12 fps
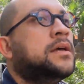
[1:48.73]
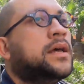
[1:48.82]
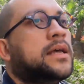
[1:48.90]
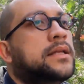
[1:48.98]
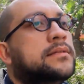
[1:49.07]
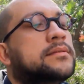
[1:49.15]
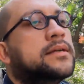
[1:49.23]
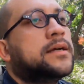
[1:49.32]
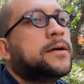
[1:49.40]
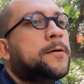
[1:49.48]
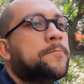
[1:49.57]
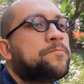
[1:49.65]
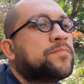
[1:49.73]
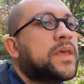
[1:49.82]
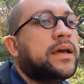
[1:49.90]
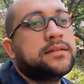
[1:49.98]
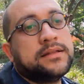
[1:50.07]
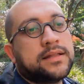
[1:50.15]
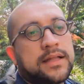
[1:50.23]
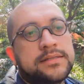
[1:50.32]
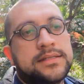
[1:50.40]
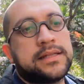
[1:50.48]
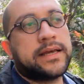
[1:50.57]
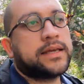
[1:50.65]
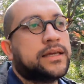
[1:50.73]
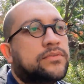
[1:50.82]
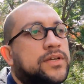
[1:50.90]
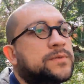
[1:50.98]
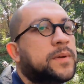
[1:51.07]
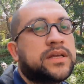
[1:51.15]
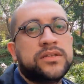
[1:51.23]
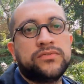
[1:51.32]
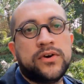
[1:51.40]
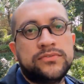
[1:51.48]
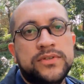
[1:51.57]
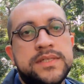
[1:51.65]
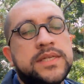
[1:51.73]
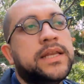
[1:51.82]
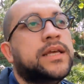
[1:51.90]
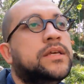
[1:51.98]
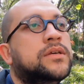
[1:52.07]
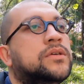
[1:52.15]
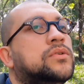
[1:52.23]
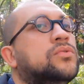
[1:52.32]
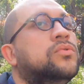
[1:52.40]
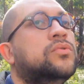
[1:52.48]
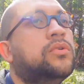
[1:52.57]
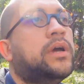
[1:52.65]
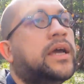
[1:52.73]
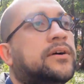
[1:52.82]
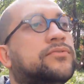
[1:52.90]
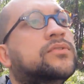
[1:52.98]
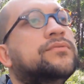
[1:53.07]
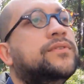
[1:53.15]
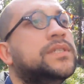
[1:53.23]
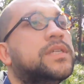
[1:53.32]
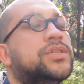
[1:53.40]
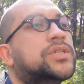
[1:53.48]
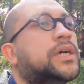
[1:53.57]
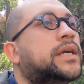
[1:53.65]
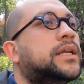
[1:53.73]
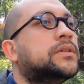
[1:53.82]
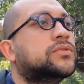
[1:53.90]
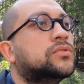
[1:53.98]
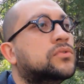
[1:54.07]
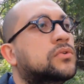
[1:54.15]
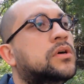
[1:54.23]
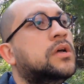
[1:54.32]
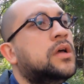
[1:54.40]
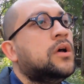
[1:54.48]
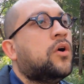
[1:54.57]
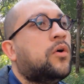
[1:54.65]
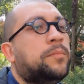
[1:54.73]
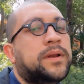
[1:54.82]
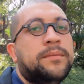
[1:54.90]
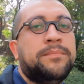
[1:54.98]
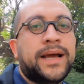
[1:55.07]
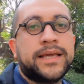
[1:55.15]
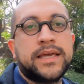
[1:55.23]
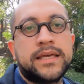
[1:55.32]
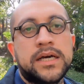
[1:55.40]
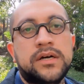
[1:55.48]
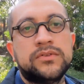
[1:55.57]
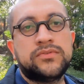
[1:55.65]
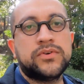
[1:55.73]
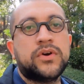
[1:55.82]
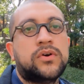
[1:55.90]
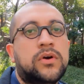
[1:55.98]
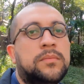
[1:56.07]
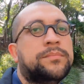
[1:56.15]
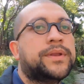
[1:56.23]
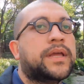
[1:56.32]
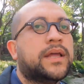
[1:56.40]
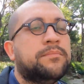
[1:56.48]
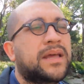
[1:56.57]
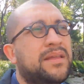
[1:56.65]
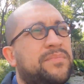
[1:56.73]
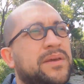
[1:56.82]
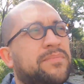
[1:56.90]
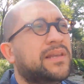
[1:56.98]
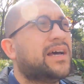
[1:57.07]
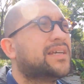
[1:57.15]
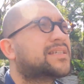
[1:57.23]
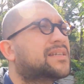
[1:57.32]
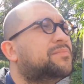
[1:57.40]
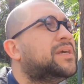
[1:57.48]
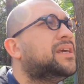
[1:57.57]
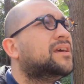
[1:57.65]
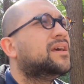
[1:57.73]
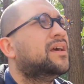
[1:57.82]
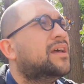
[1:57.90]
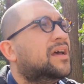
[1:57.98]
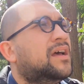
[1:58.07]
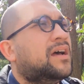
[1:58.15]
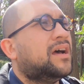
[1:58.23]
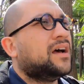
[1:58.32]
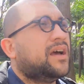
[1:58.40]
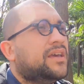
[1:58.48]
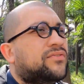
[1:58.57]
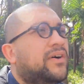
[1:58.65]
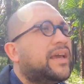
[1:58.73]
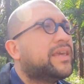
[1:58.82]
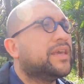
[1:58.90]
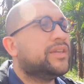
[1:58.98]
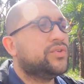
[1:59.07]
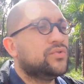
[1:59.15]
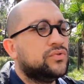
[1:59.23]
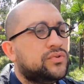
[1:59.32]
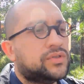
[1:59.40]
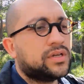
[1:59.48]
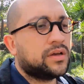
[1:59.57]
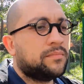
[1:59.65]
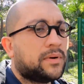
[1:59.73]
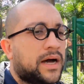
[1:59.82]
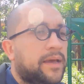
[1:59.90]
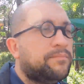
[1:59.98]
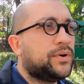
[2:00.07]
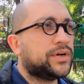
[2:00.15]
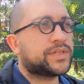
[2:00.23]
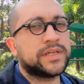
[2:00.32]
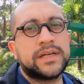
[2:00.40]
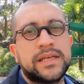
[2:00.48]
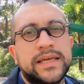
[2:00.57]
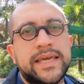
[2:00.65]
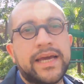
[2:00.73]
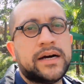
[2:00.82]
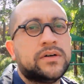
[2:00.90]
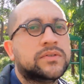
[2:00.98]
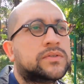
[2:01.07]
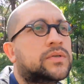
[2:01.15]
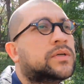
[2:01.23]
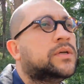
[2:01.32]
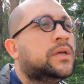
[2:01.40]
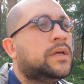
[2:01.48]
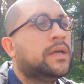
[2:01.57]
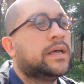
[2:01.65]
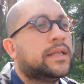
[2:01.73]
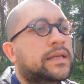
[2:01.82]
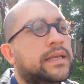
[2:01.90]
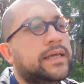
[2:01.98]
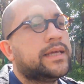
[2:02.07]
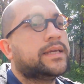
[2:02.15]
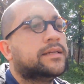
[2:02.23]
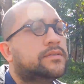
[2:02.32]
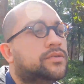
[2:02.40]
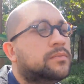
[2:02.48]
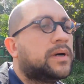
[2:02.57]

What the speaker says: And that's like irrespective of the city, you have to visit China to open a bank account for your company. And many people ask me if I can use my personal account and link it to